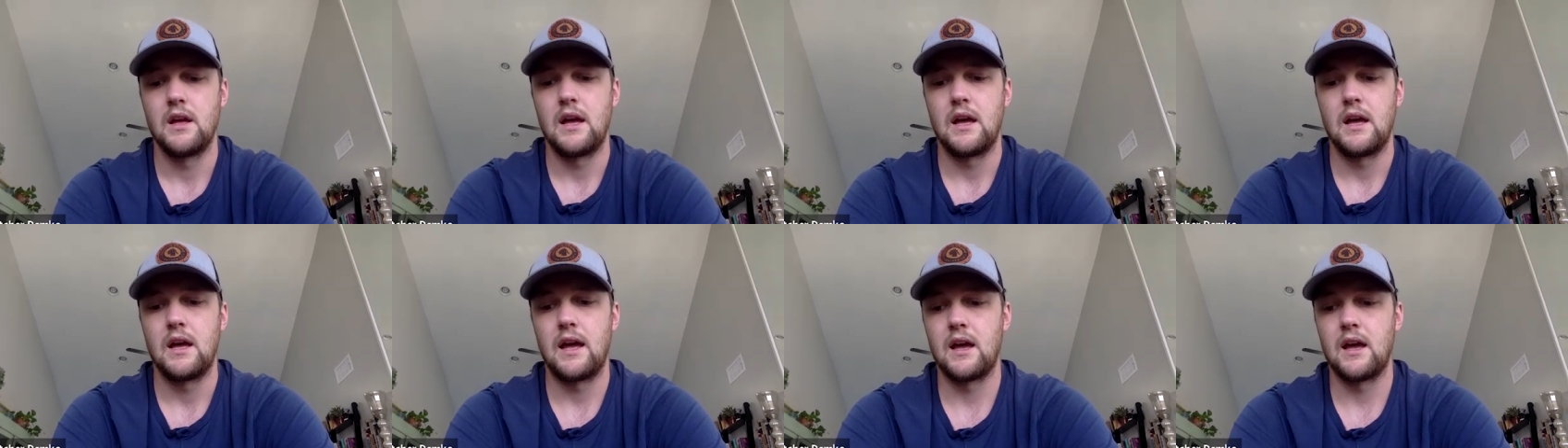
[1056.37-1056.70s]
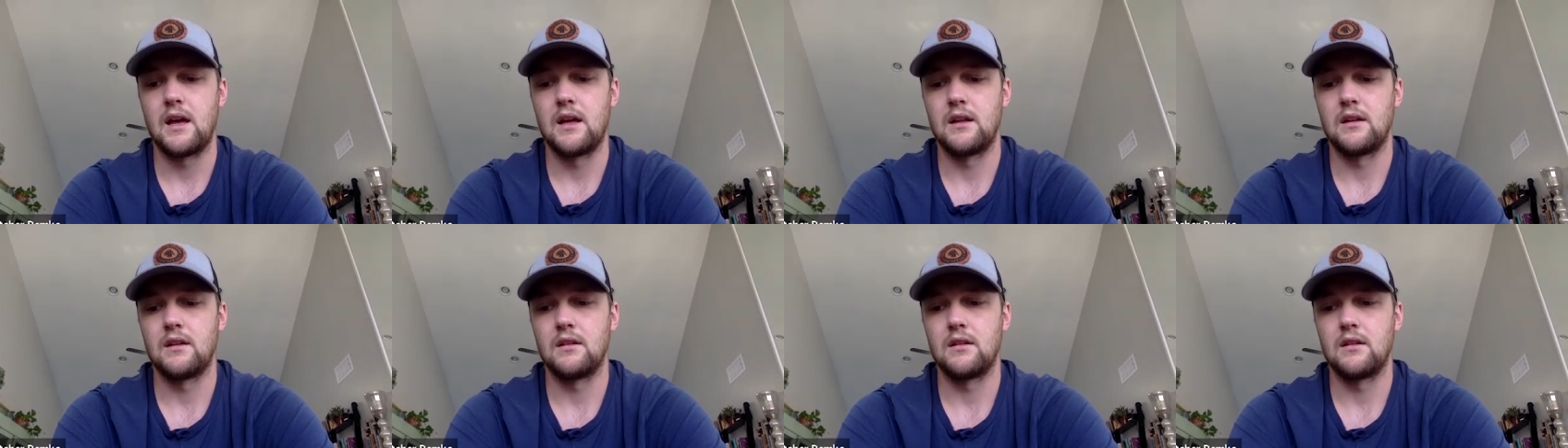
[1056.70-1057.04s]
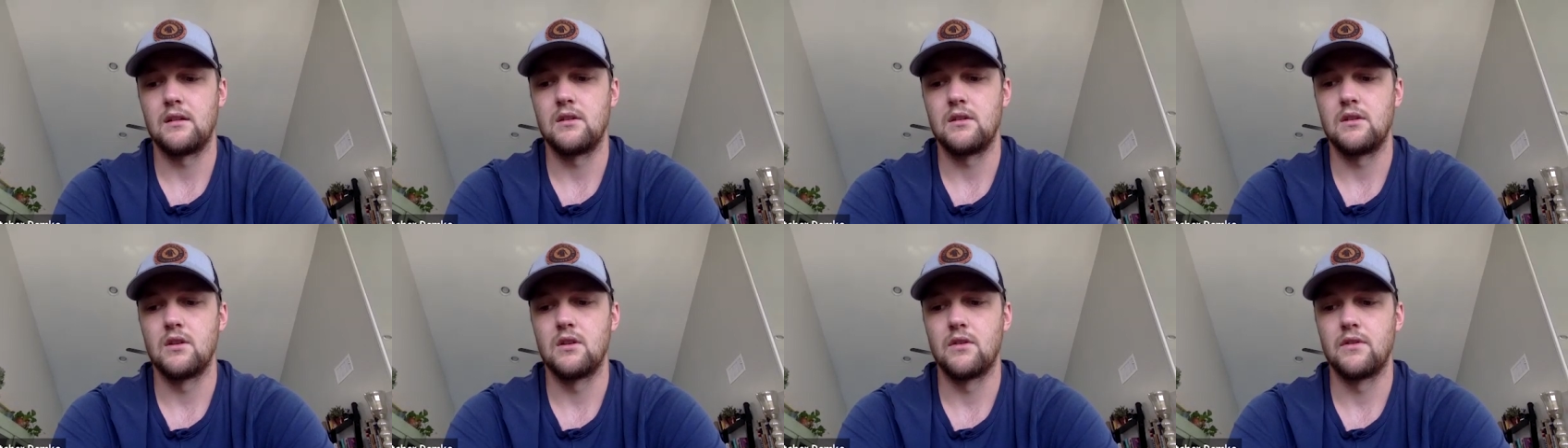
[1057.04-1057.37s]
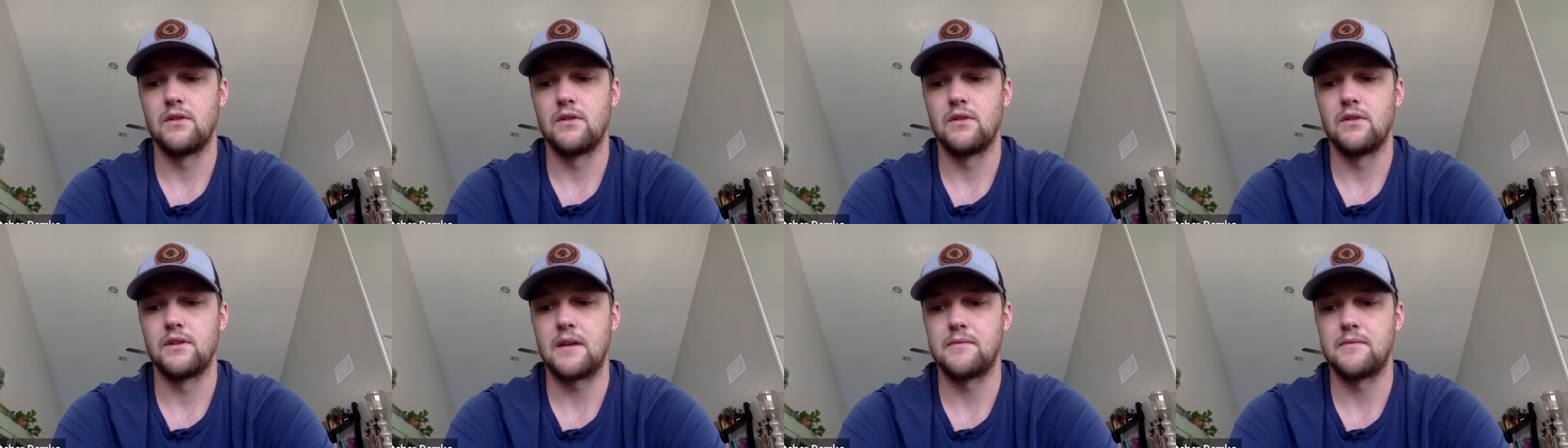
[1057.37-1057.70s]
and you know the
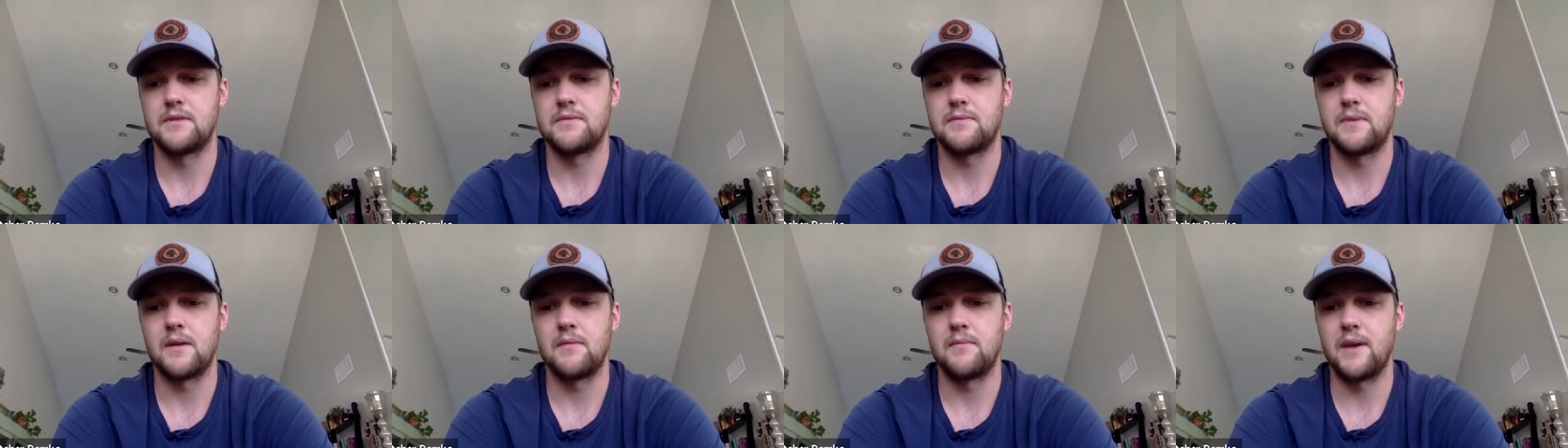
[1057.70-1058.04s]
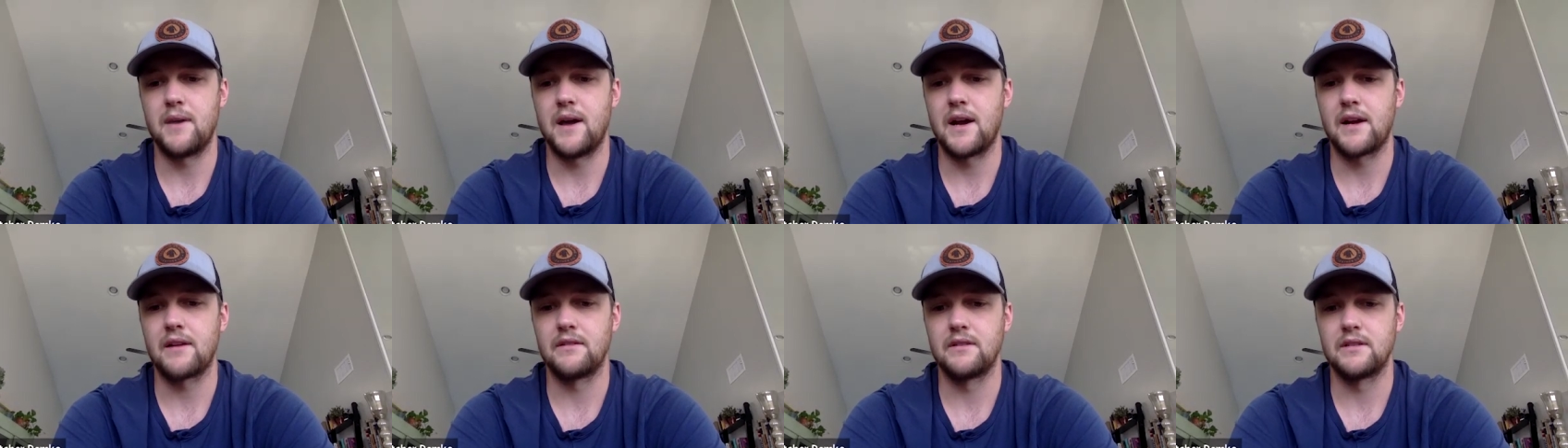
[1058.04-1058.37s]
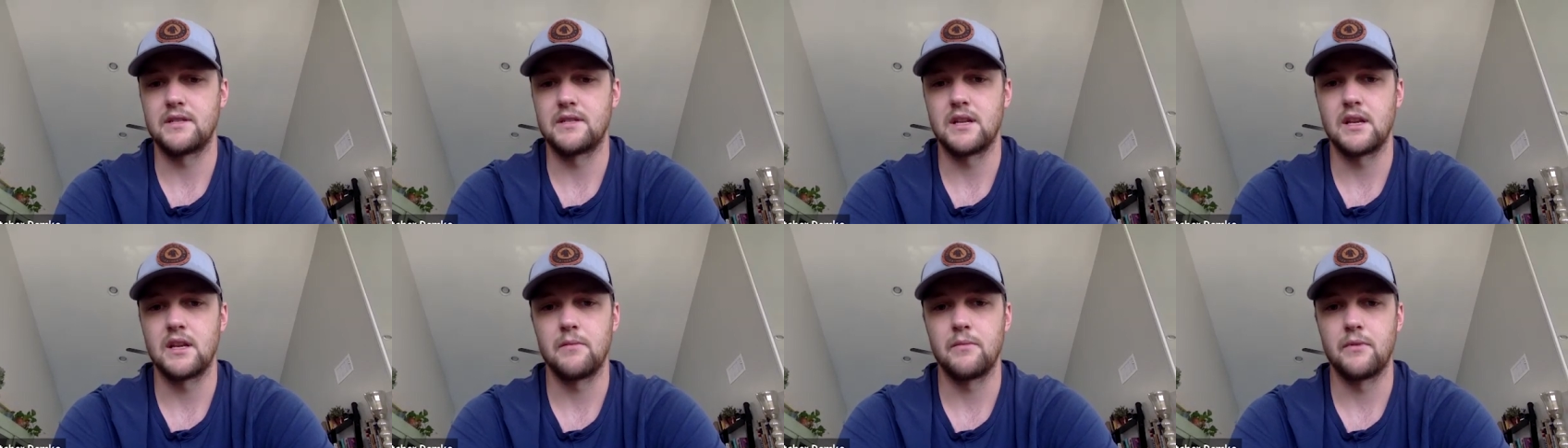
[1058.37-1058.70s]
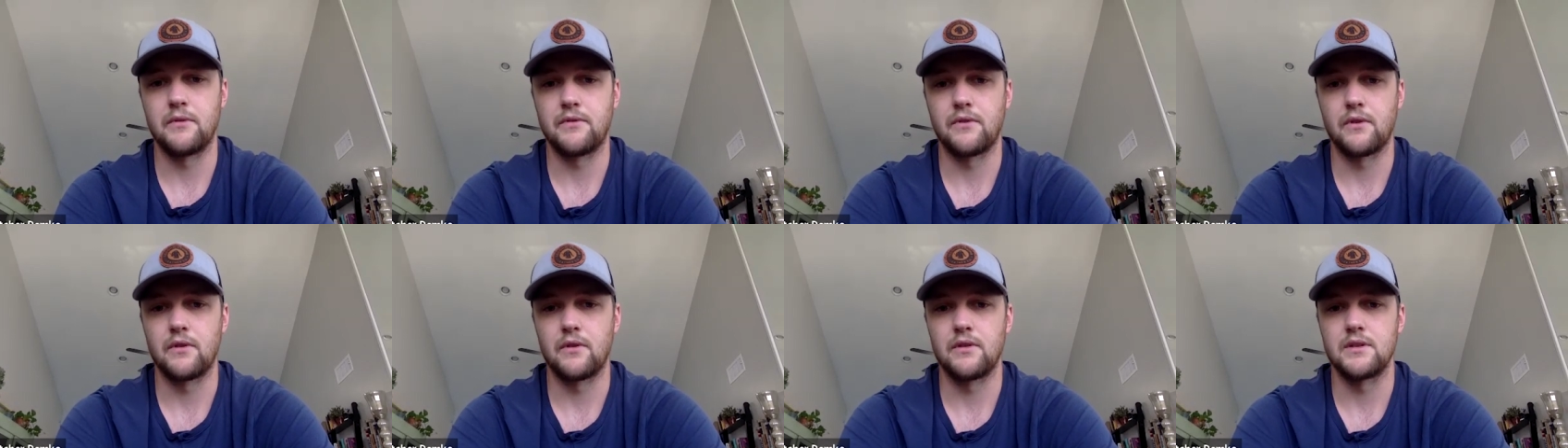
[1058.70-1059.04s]
time spent back in the city
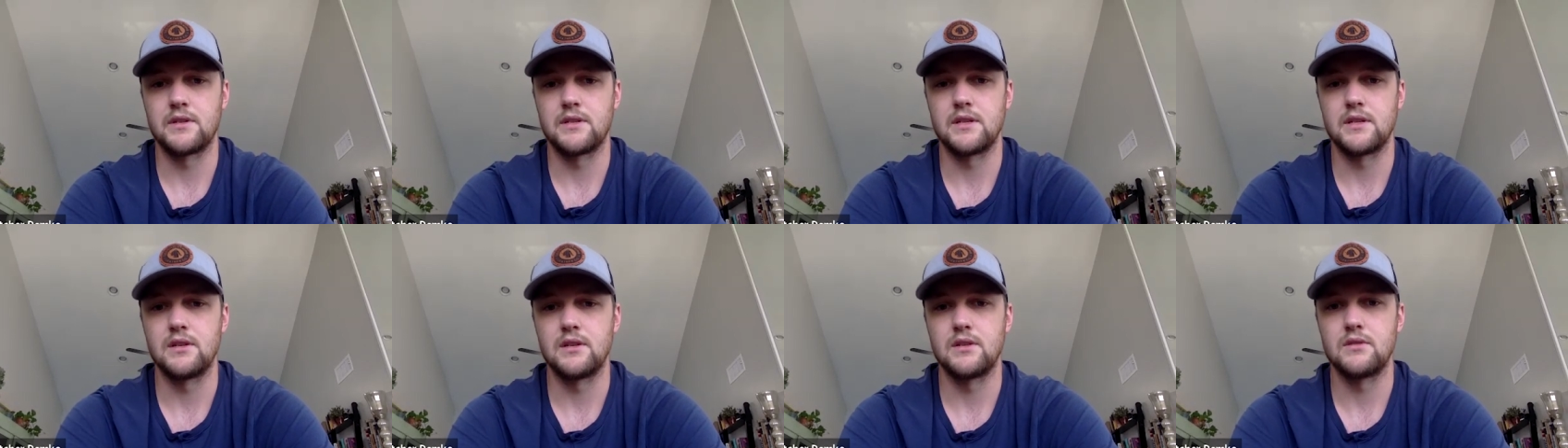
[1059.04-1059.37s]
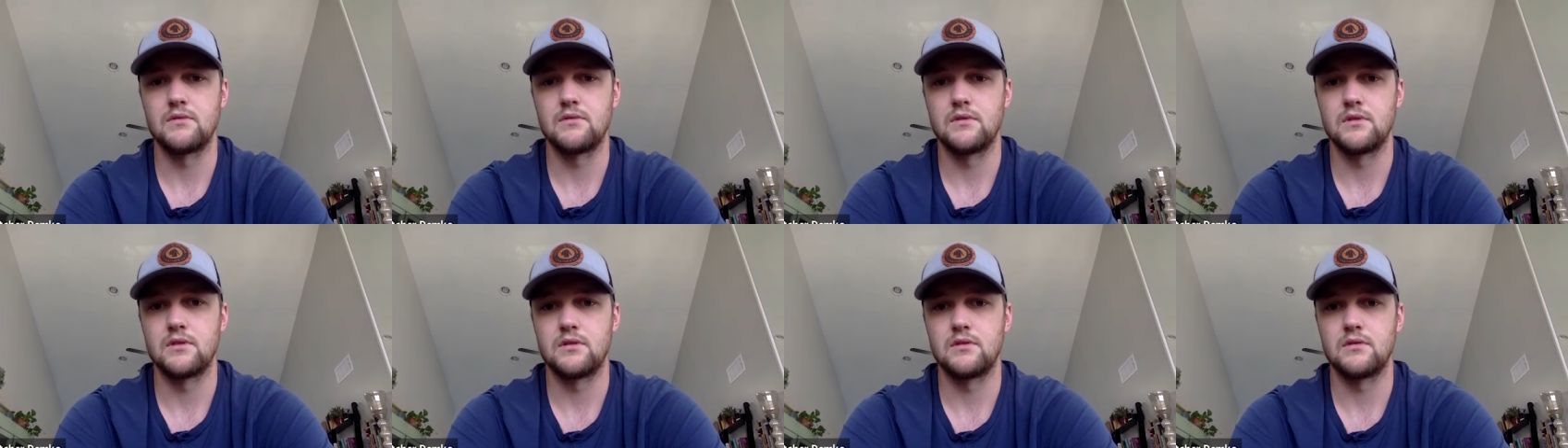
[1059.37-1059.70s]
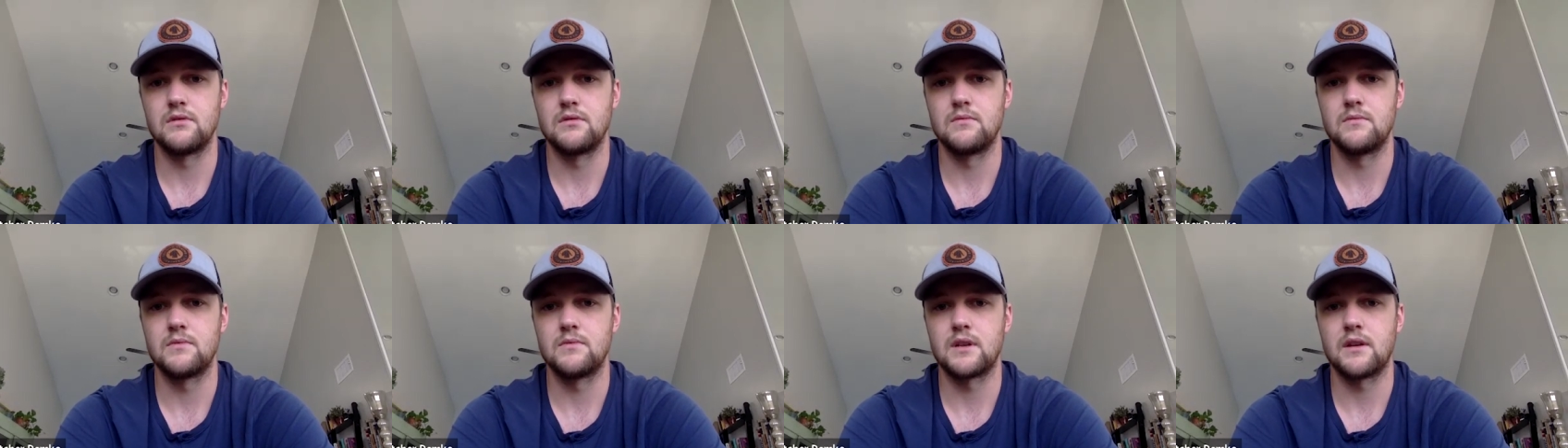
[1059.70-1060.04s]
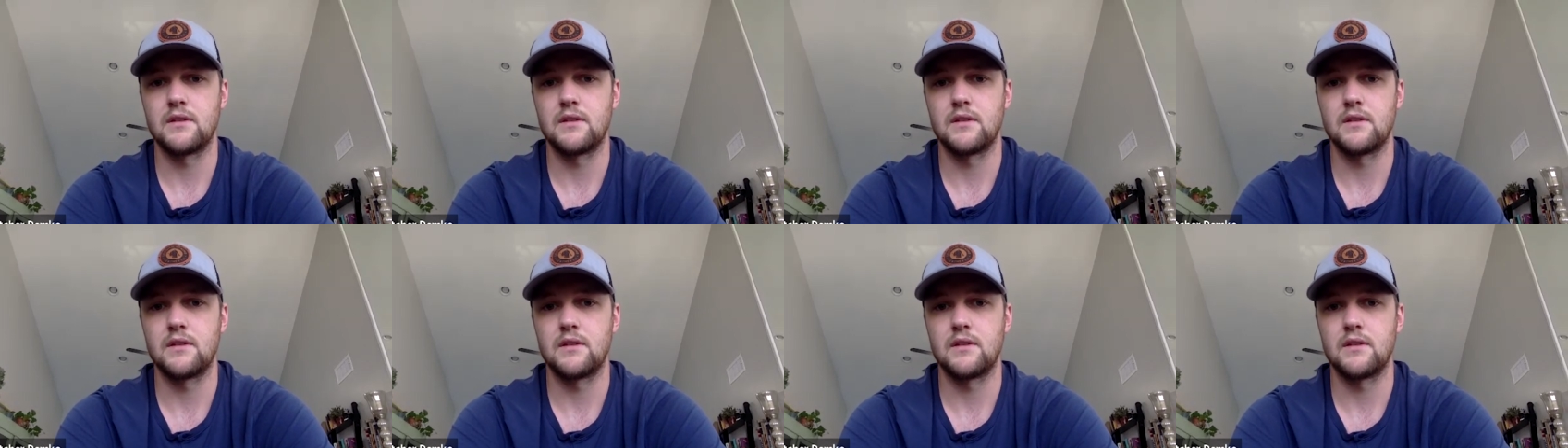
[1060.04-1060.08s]
before the season resumes,